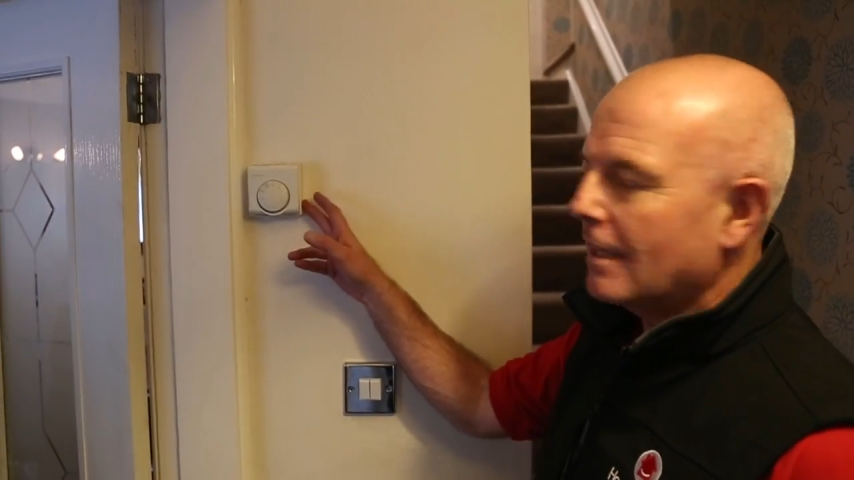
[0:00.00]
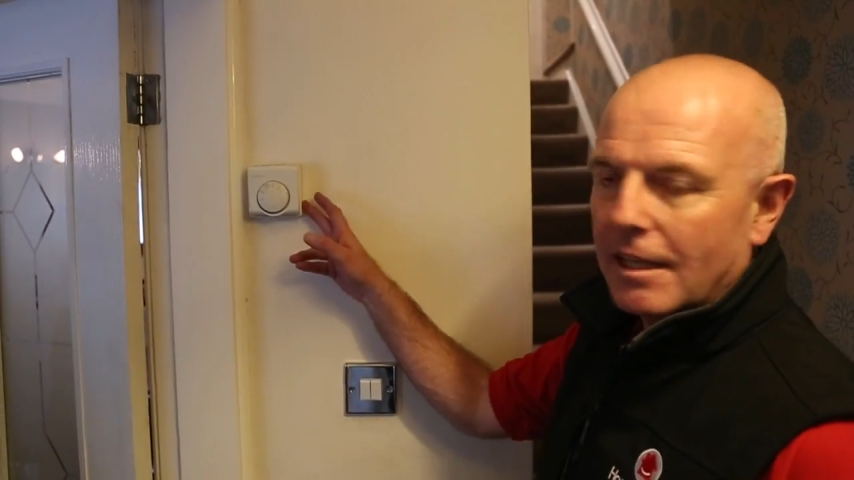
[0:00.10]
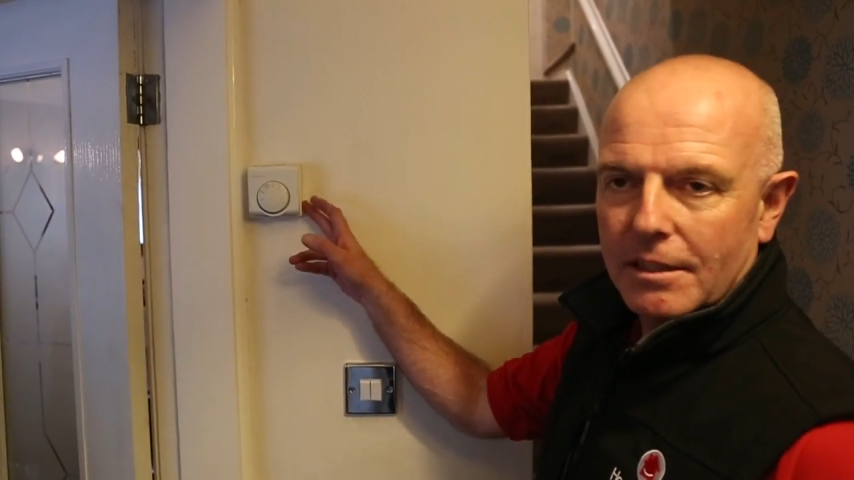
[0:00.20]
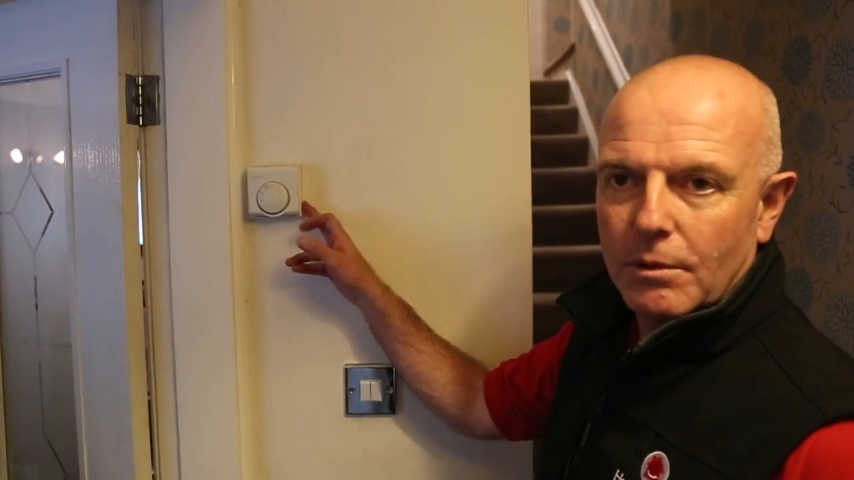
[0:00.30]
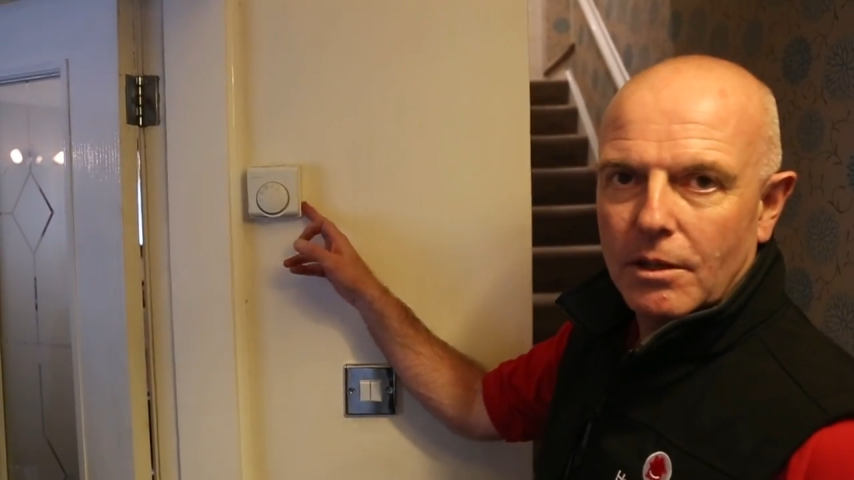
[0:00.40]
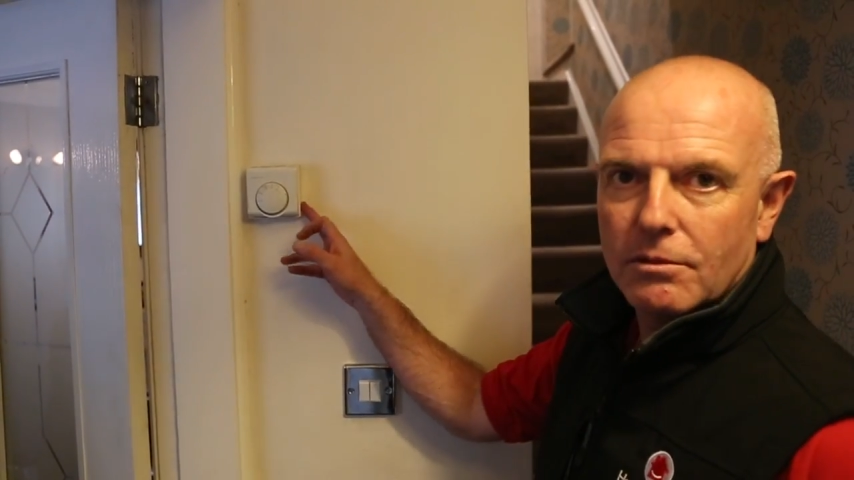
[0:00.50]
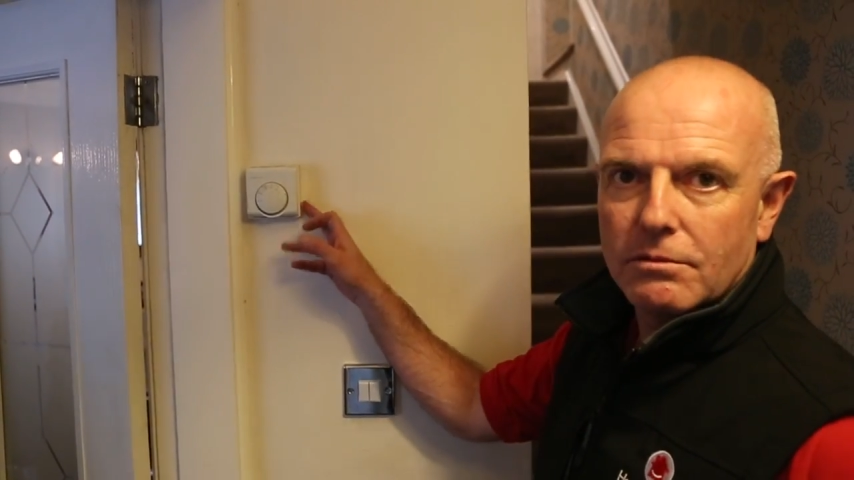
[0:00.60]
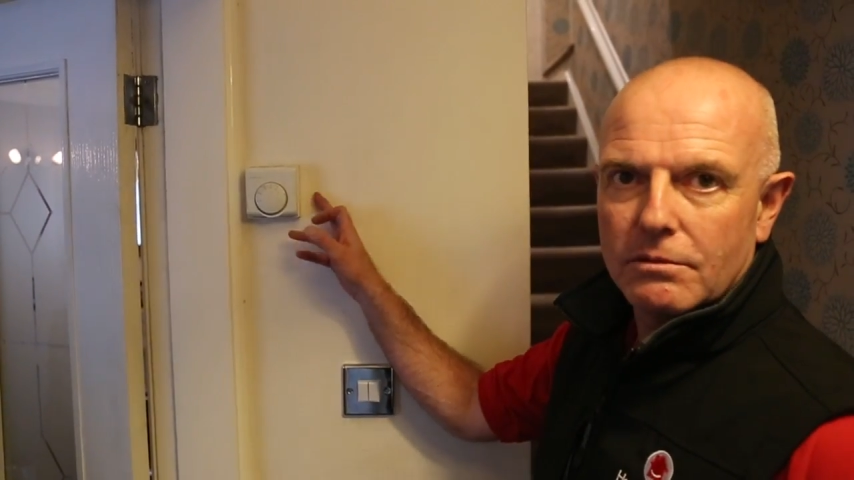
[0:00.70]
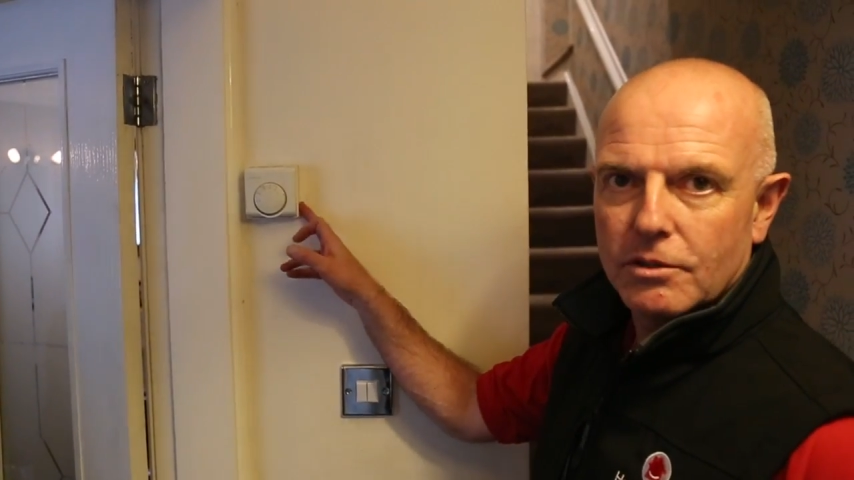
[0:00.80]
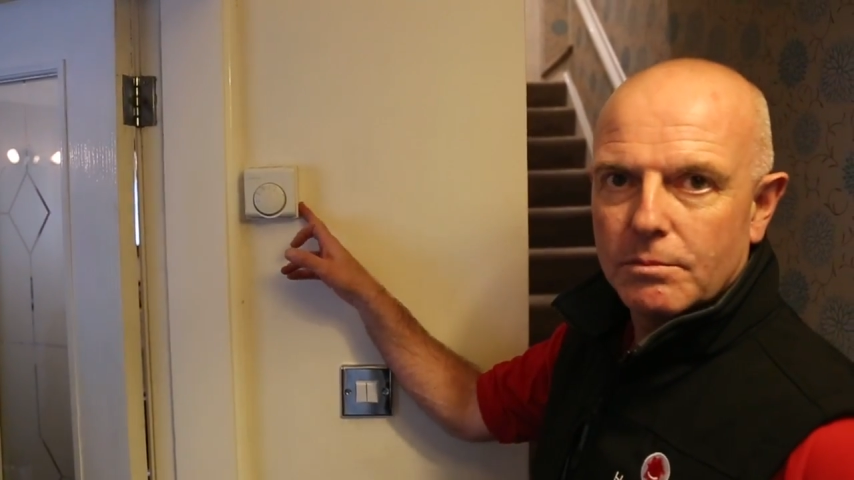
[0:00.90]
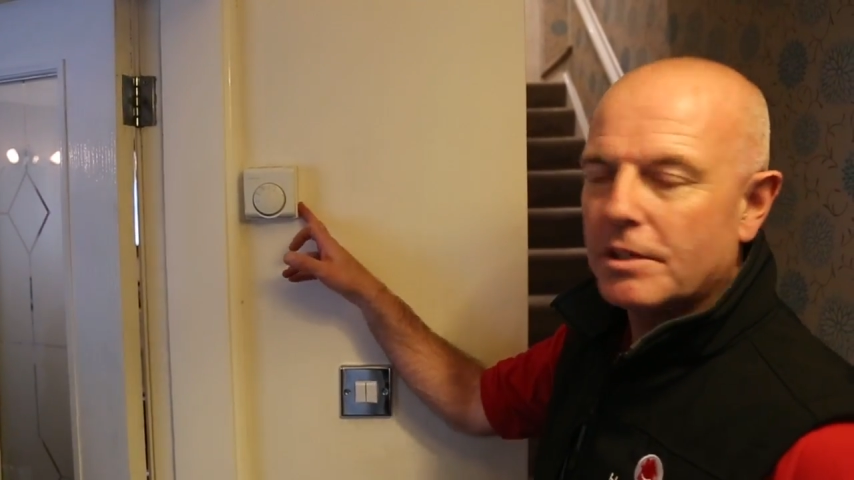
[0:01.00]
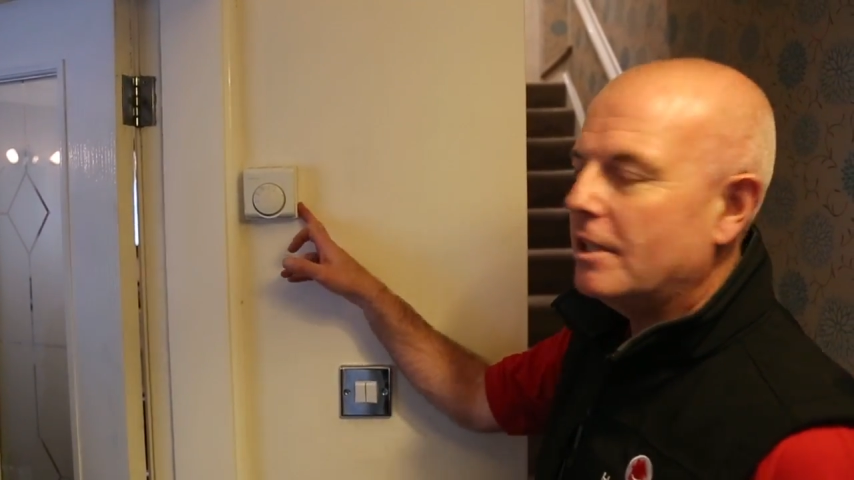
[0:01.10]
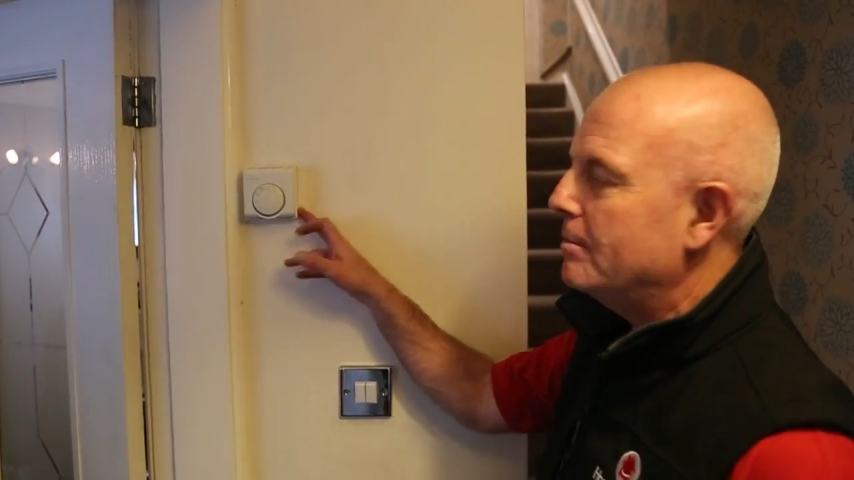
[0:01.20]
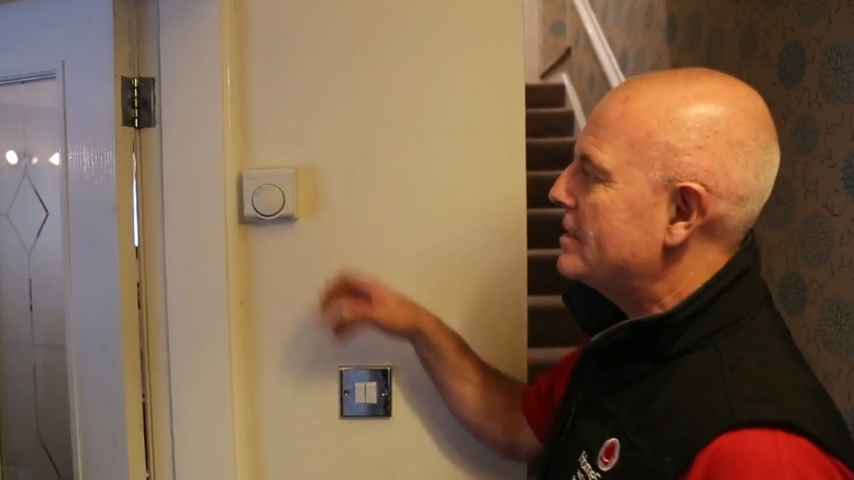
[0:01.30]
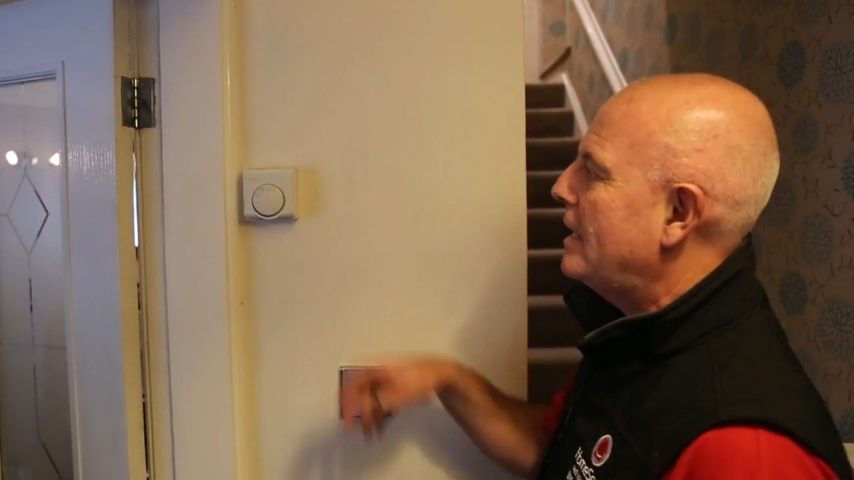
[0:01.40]
Honeywell room
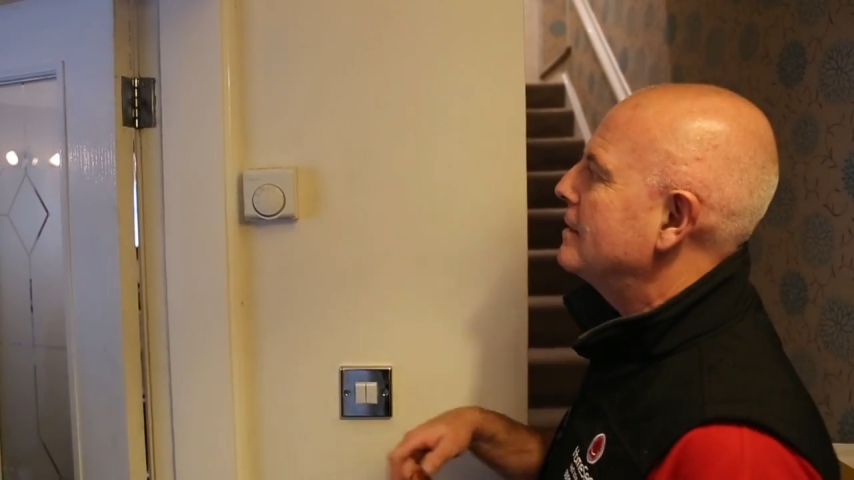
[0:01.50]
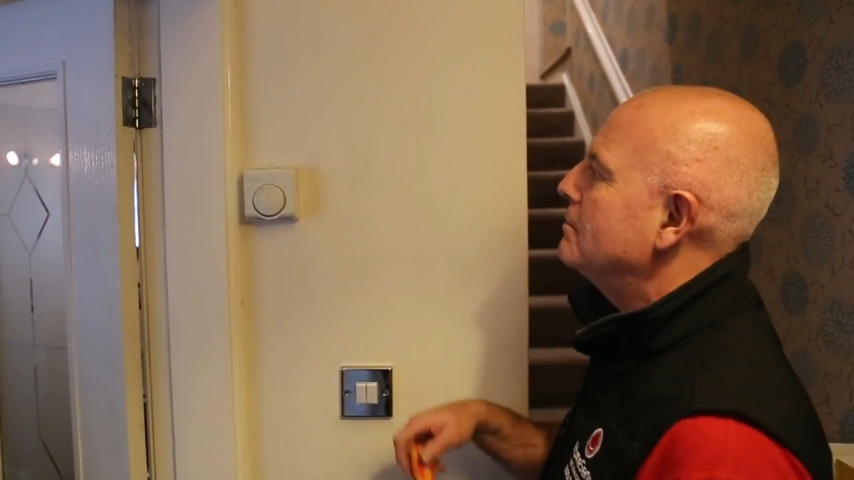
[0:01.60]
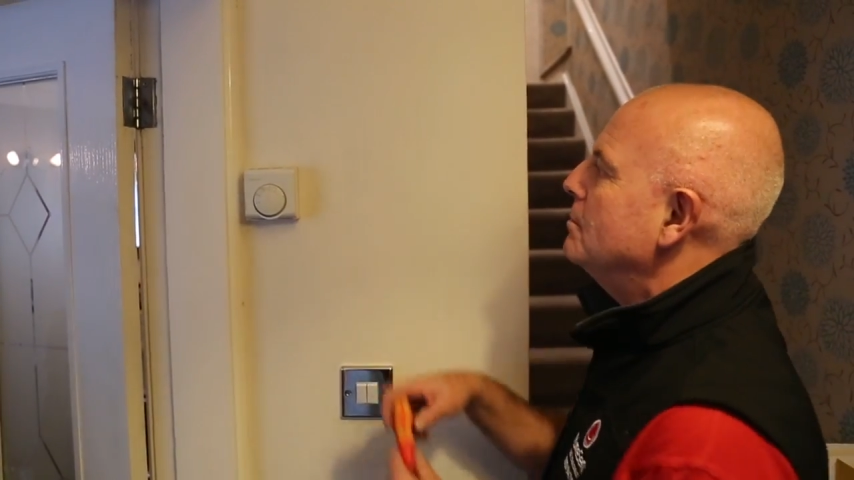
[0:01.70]
thermostat.